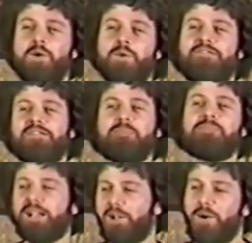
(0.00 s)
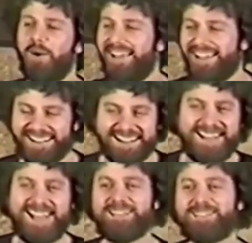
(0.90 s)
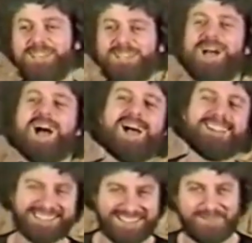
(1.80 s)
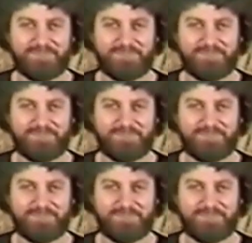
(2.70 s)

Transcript: we flipped the coin, and she lost.